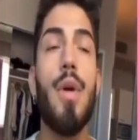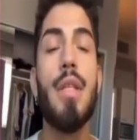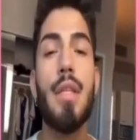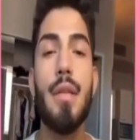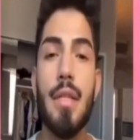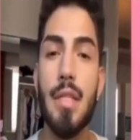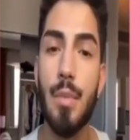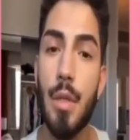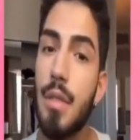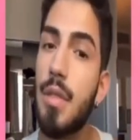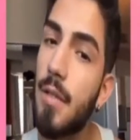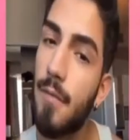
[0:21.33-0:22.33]
went to this
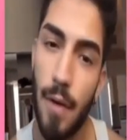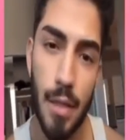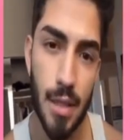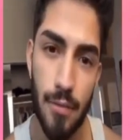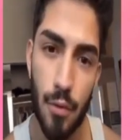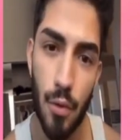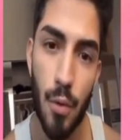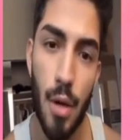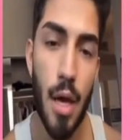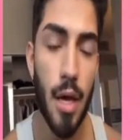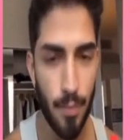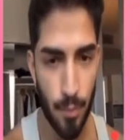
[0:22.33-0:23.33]
music festival
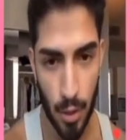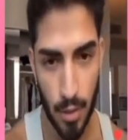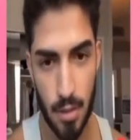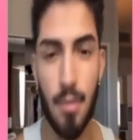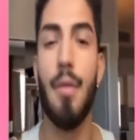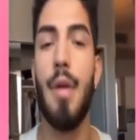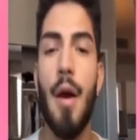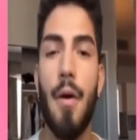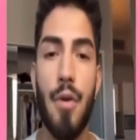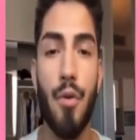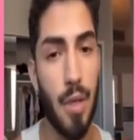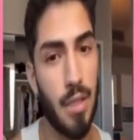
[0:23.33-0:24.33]
in Barcelona
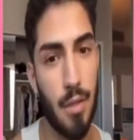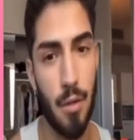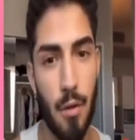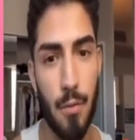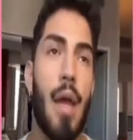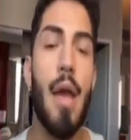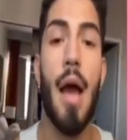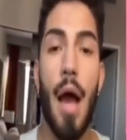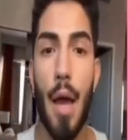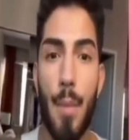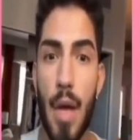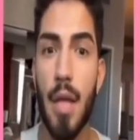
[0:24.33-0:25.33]
a few weeks ago.
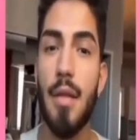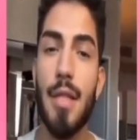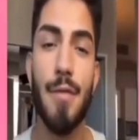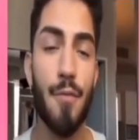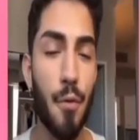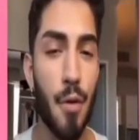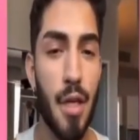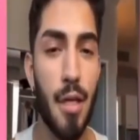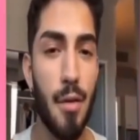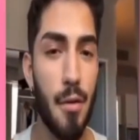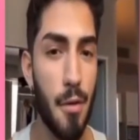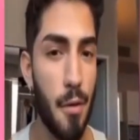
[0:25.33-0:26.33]
I met this 40
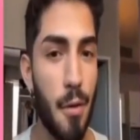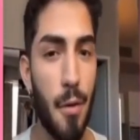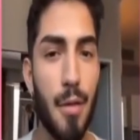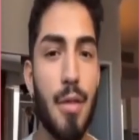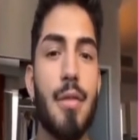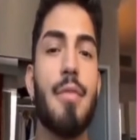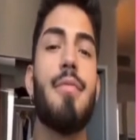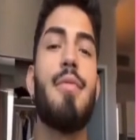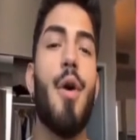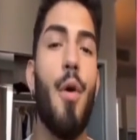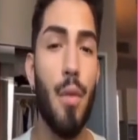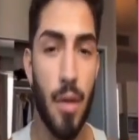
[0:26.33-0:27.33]
year old
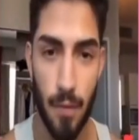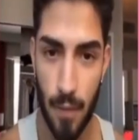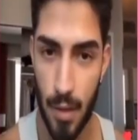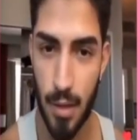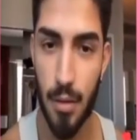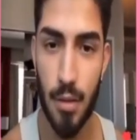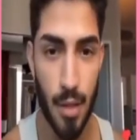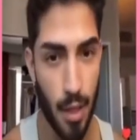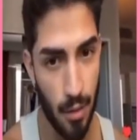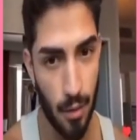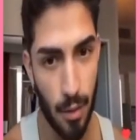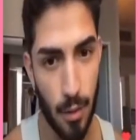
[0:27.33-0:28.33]
OnlyFans
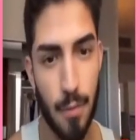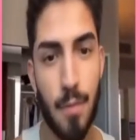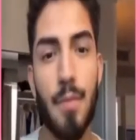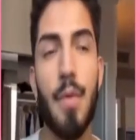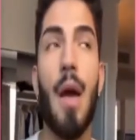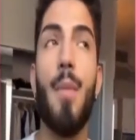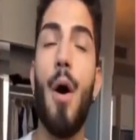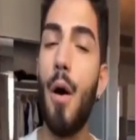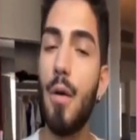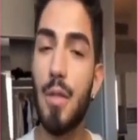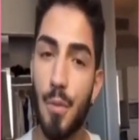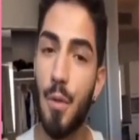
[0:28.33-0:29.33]
creator I'm
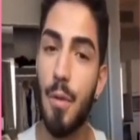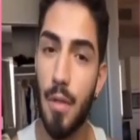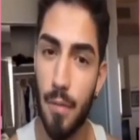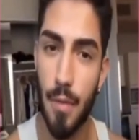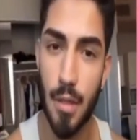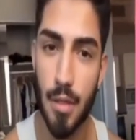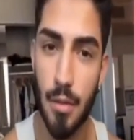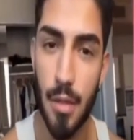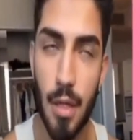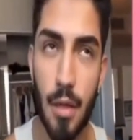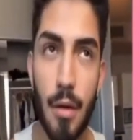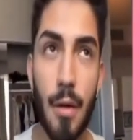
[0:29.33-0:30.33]
also an OnlyFans
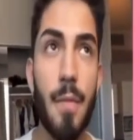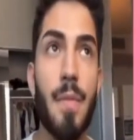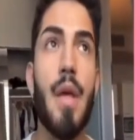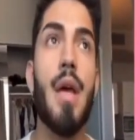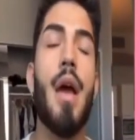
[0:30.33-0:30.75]
creator.